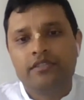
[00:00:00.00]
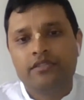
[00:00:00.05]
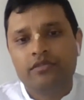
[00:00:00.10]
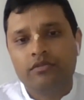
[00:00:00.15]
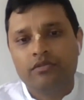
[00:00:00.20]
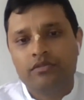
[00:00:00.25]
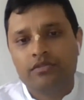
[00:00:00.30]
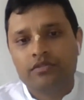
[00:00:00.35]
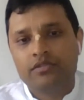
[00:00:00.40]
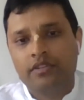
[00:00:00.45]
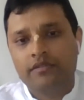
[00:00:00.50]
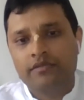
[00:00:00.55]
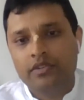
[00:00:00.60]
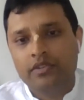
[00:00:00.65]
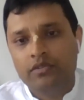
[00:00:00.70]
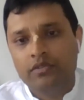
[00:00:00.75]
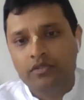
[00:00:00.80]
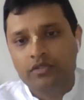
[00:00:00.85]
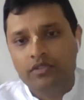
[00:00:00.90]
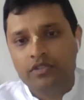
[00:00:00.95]
thought of the
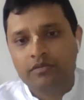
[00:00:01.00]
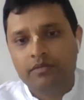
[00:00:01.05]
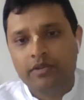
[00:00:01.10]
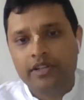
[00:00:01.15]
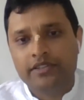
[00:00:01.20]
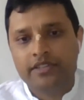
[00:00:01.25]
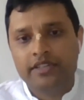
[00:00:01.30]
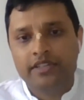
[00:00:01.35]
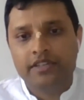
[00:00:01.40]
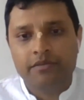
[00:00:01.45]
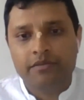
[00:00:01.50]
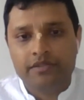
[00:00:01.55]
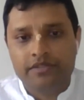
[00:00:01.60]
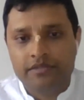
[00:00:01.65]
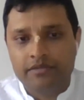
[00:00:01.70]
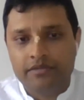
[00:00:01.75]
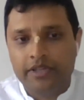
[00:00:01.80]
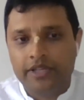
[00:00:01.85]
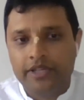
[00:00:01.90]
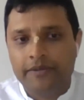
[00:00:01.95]
Lord whilst he was
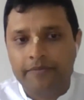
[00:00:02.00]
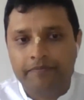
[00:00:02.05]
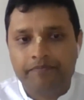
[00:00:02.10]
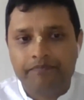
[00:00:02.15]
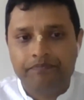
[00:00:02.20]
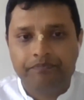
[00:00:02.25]
away.